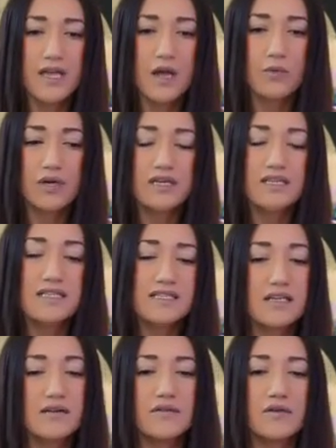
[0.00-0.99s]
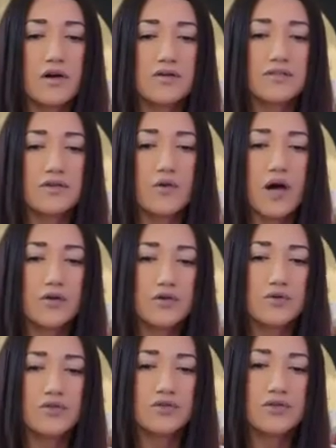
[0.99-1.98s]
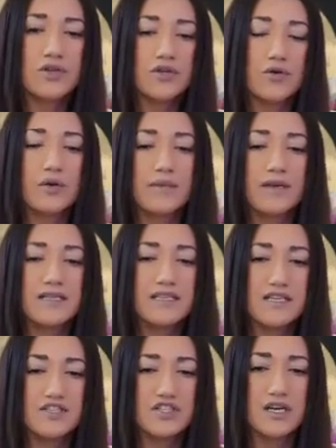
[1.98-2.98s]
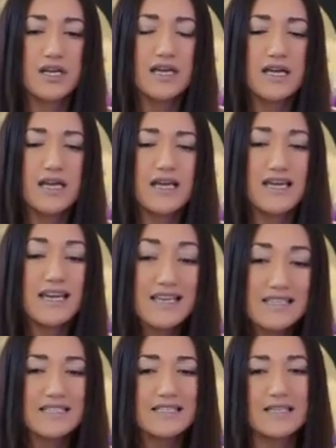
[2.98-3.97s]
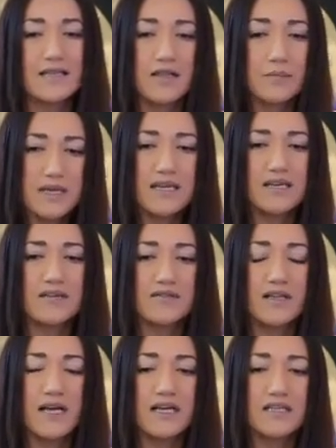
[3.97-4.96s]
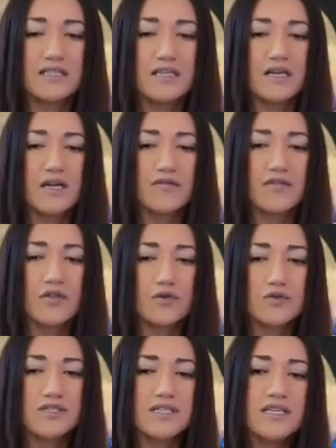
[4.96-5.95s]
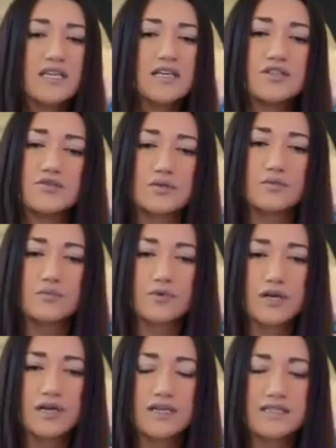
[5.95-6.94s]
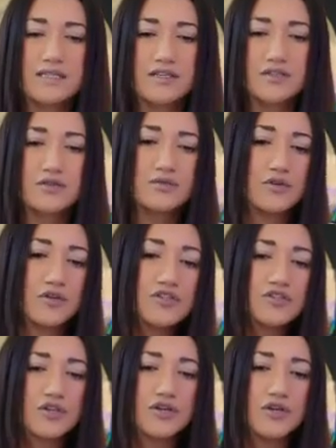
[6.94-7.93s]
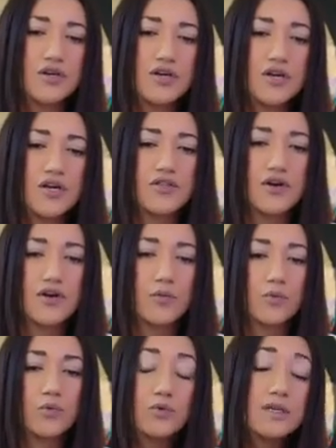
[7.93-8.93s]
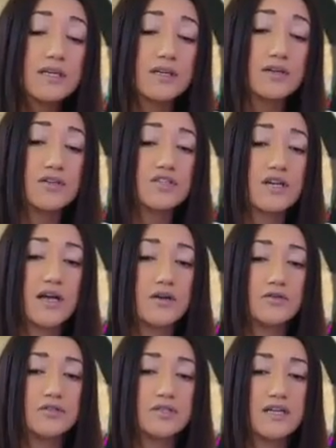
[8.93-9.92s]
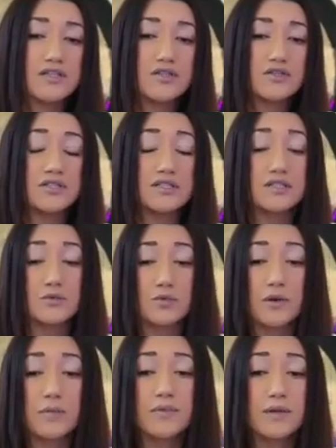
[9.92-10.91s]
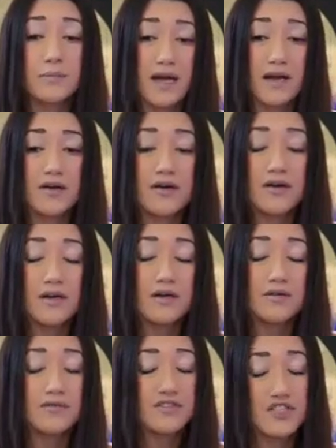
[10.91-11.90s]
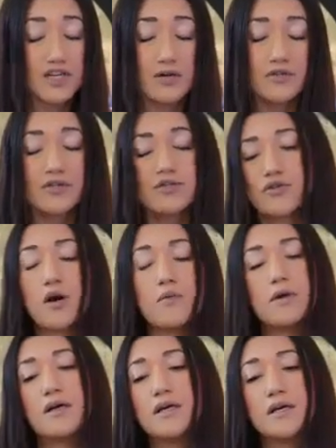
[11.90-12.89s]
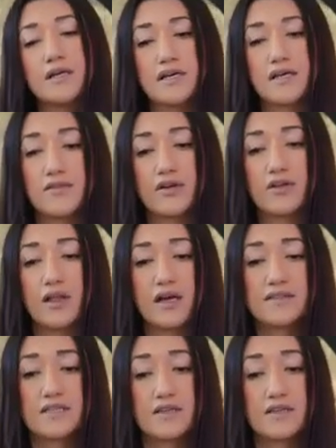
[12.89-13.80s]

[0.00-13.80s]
And we're going to discover also how Kundalini Yoga meditation is a beacon of light for those seeking to embrace and to nurture their wounded inner child and to disrupt the pattern of childhood trauma in their lives.